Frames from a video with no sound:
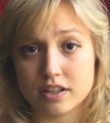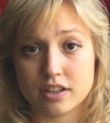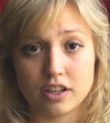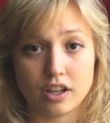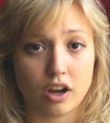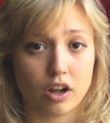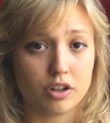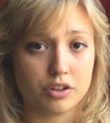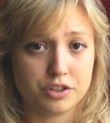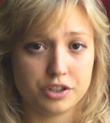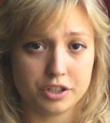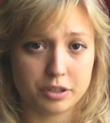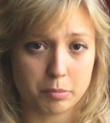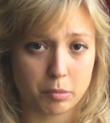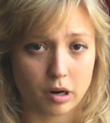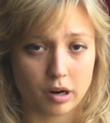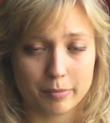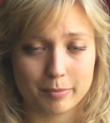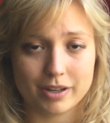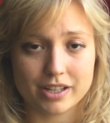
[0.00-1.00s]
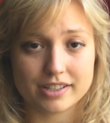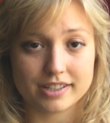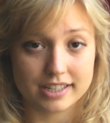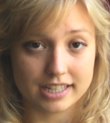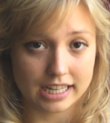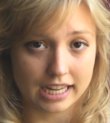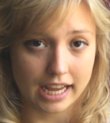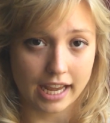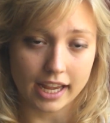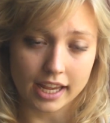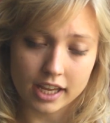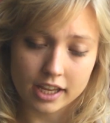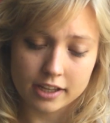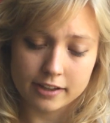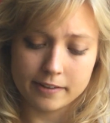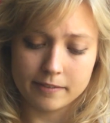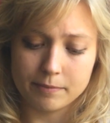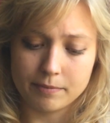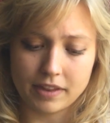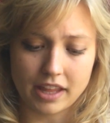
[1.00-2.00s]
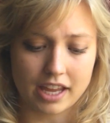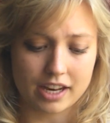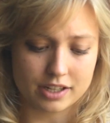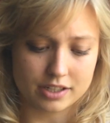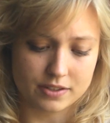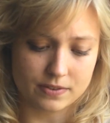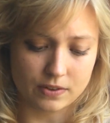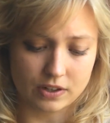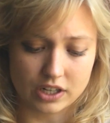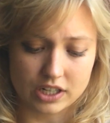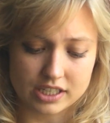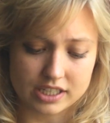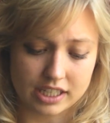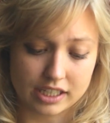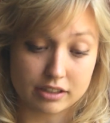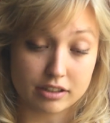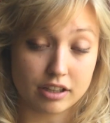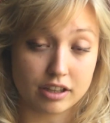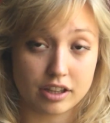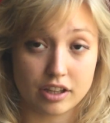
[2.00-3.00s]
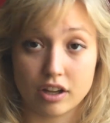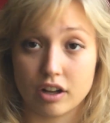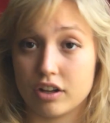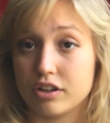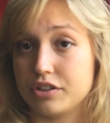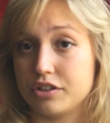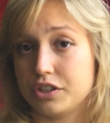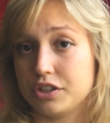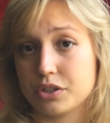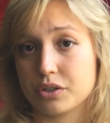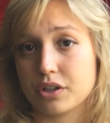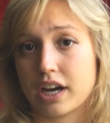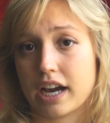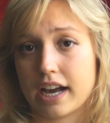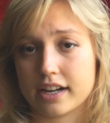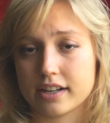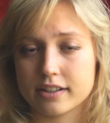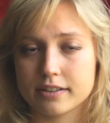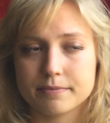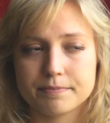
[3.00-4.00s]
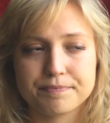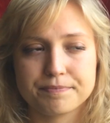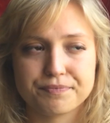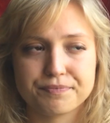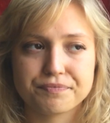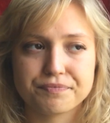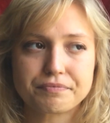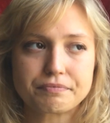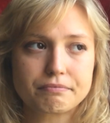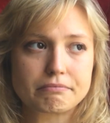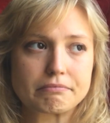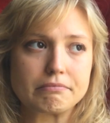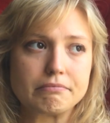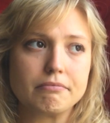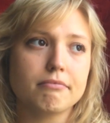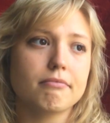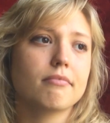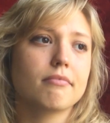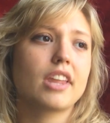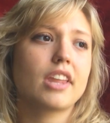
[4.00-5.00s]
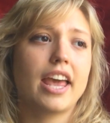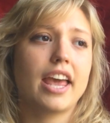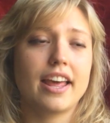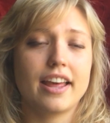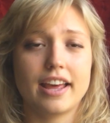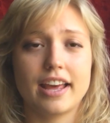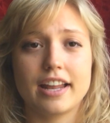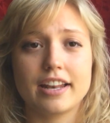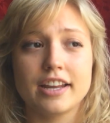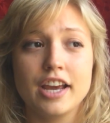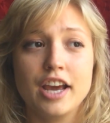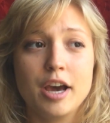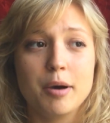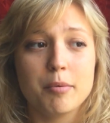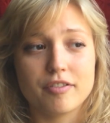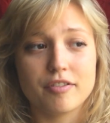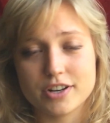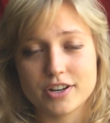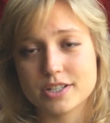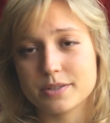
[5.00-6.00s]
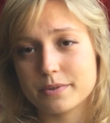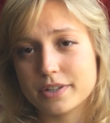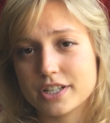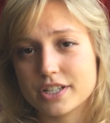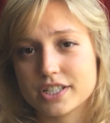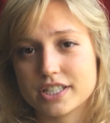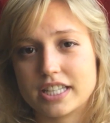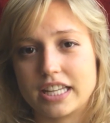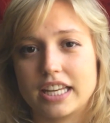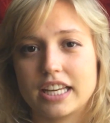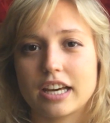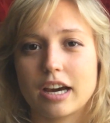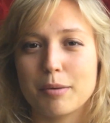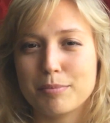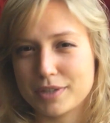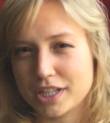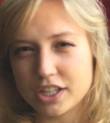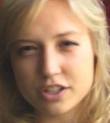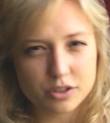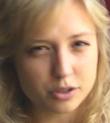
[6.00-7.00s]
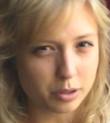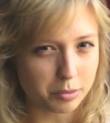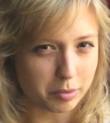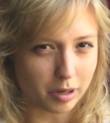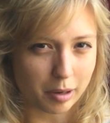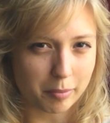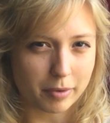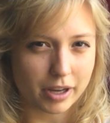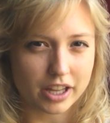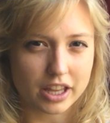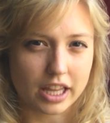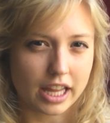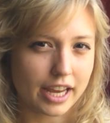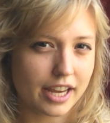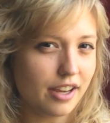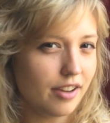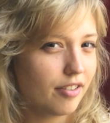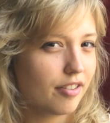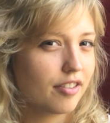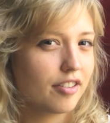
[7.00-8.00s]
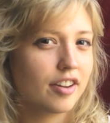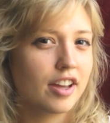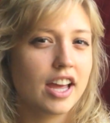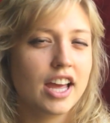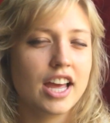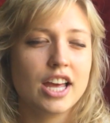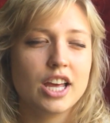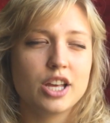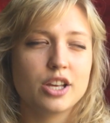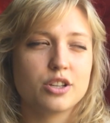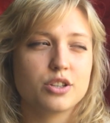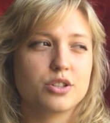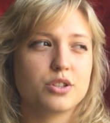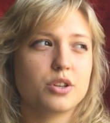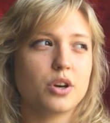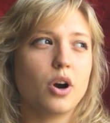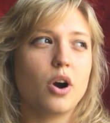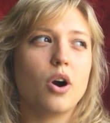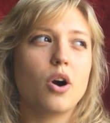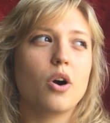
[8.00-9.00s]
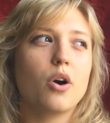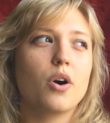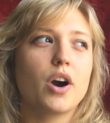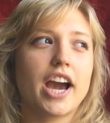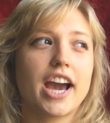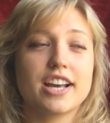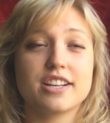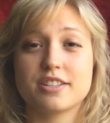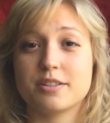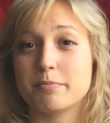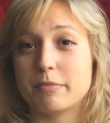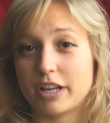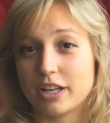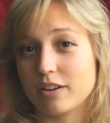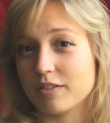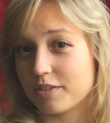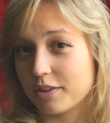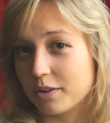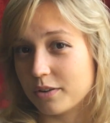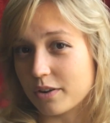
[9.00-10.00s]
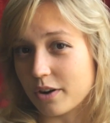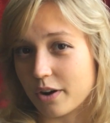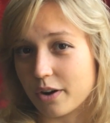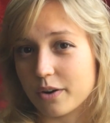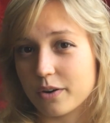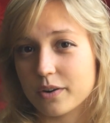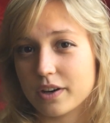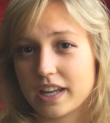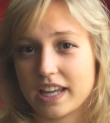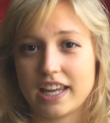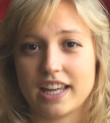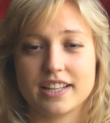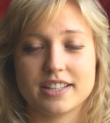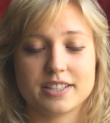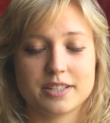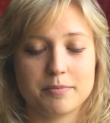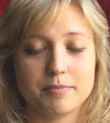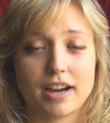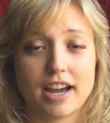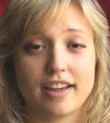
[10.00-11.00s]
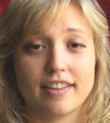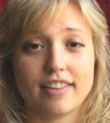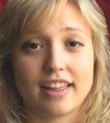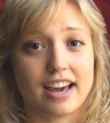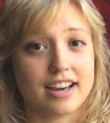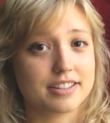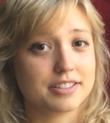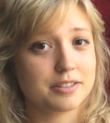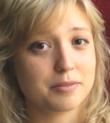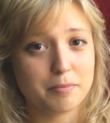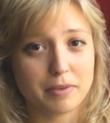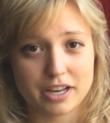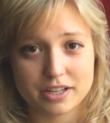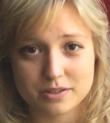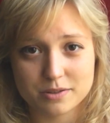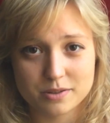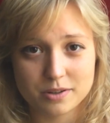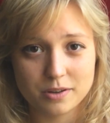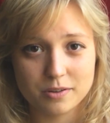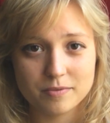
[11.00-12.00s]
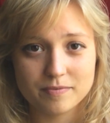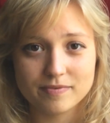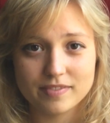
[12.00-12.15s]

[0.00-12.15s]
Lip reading: the theology department today, and as far as like the theology track. But first I want to just update you about my life. So as many of you know, it's my last semester,